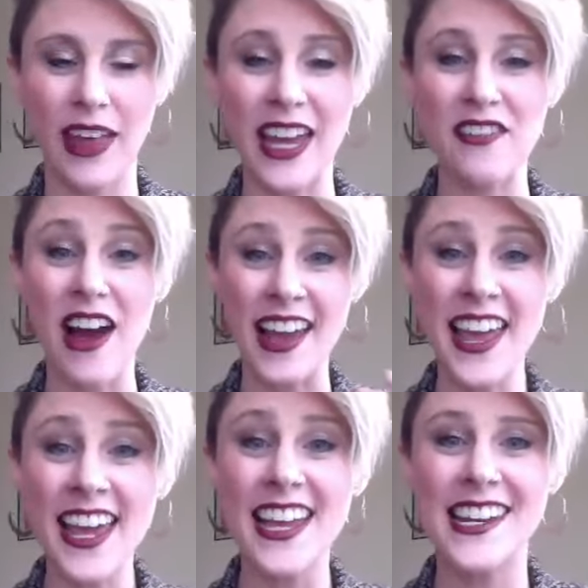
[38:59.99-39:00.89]
Like if I
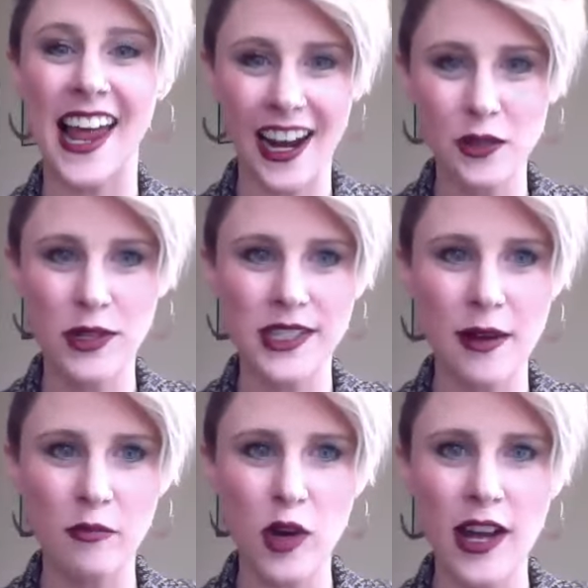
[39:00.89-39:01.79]
can connect with
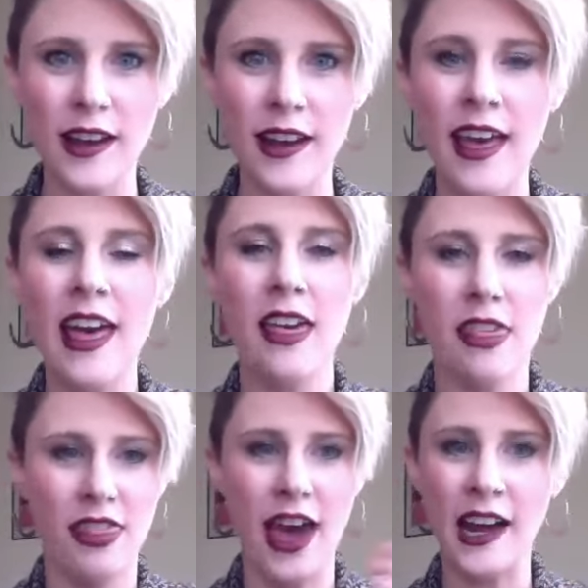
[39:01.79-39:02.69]
someone,
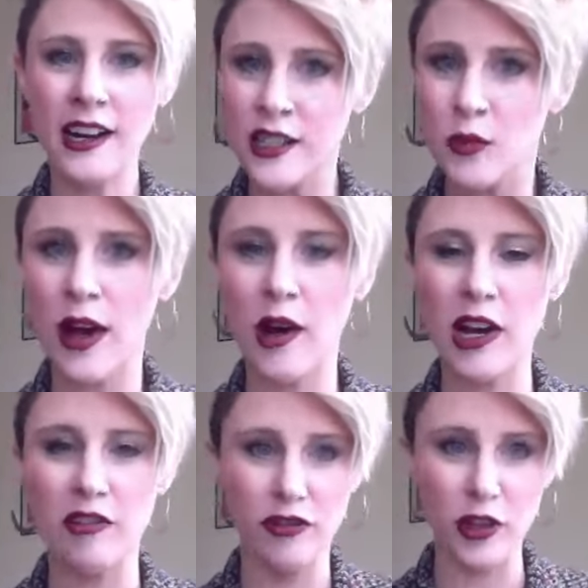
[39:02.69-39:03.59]
that is
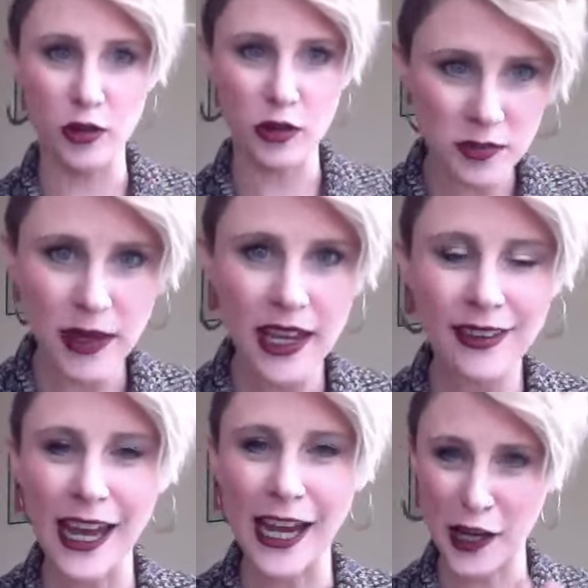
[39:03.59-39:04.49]
what fuels me.
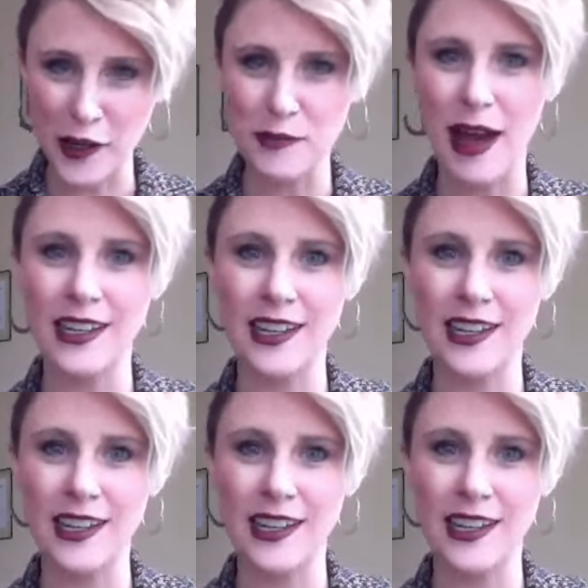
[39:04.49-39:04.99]
Like it goes back